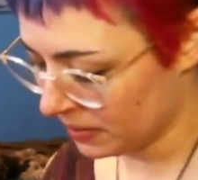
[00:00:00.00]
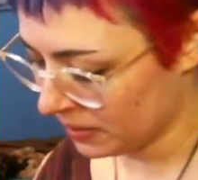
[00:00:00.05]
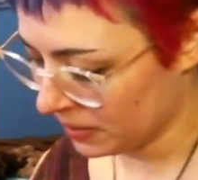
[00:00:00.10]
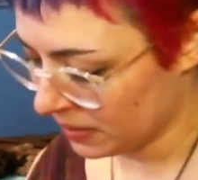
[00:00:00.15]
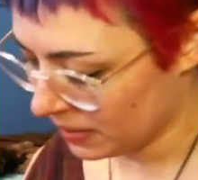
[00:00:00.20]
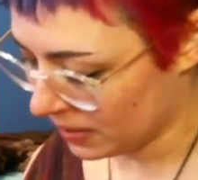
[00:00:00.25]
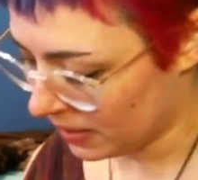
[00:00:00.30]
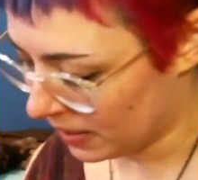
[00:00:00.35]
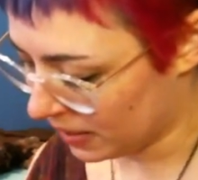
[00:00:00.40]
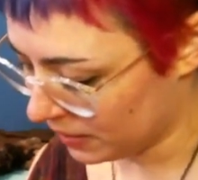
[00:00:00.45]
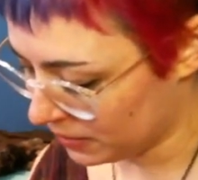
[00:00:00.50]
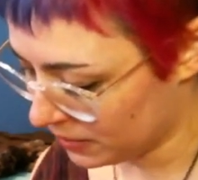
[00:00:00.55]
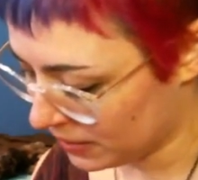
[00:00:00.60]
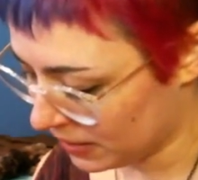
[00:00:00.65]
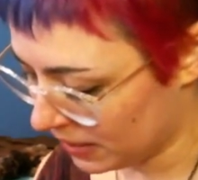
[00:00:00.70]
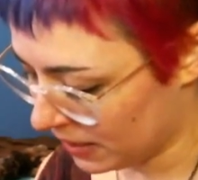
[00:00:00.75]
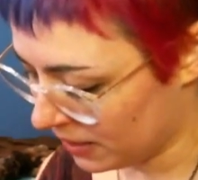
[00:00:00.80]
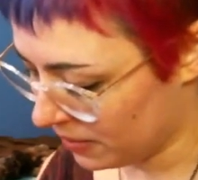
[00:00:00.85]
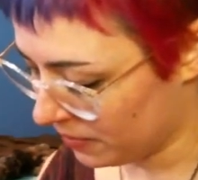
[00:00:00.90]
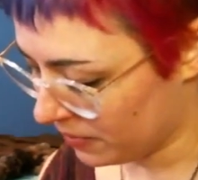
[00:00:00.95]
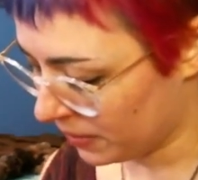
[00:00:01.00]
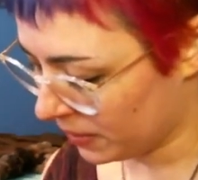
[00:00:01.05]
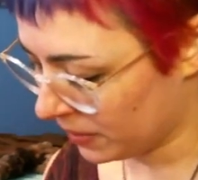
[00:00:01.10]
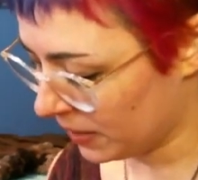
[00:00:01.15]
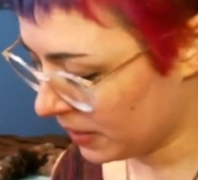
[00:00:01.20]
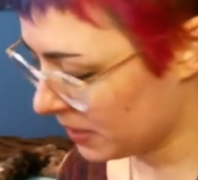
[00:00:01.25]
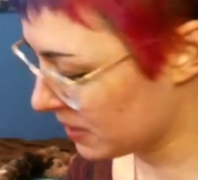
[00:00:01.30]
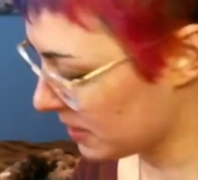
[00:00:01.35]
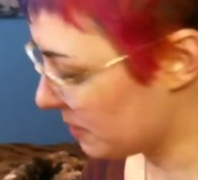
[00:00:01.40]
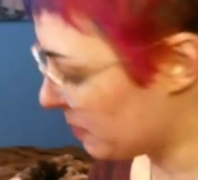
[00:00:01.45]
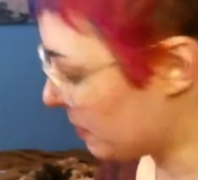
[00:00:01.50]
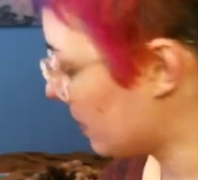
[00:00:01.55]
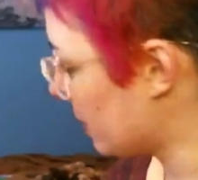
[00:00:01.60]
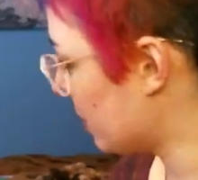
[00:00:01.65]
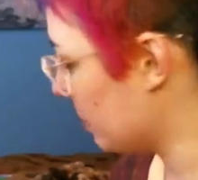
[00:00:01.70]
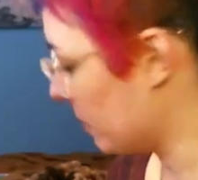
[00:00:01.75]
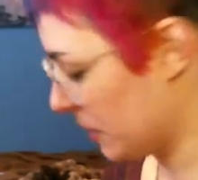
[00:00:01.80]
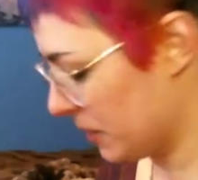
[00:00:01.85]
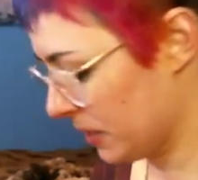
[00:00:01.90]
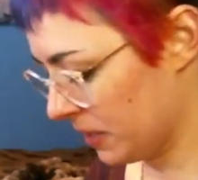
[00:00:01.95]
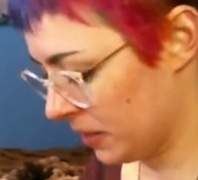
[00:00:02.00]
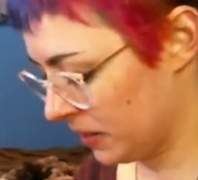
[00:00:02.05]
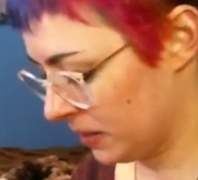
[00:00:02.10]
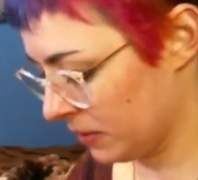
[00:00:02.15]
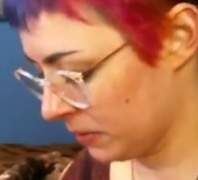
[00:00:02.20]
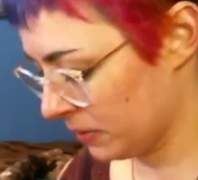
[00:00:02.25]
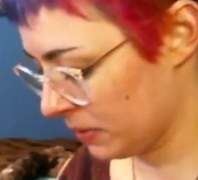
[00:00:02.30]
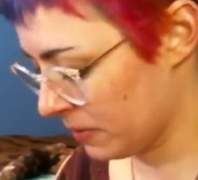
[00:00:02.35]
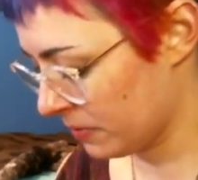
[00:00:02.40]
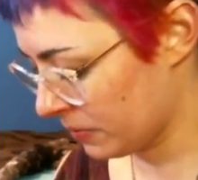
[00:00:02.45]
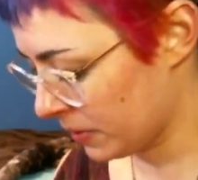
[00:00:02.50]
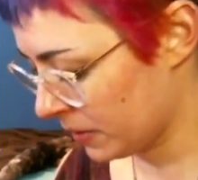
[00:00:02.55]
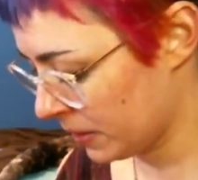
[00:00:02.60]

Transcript: outside of our last apartment in the river.